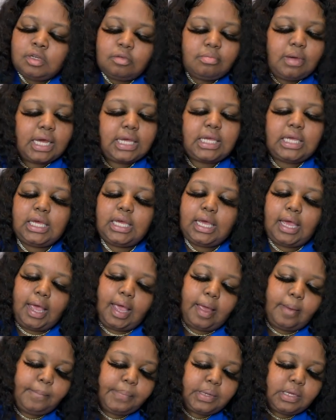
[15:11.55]
My kid
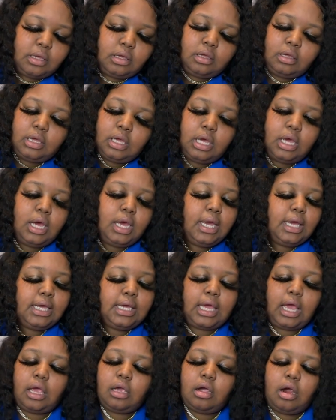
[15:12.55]
happy. He
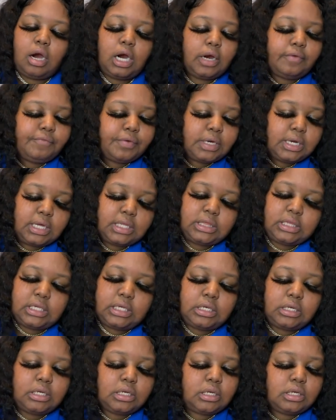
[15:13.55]
ain't hurting for
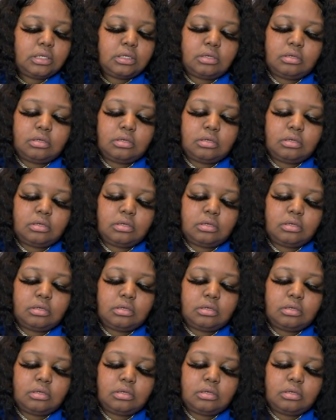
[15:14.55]
nothing.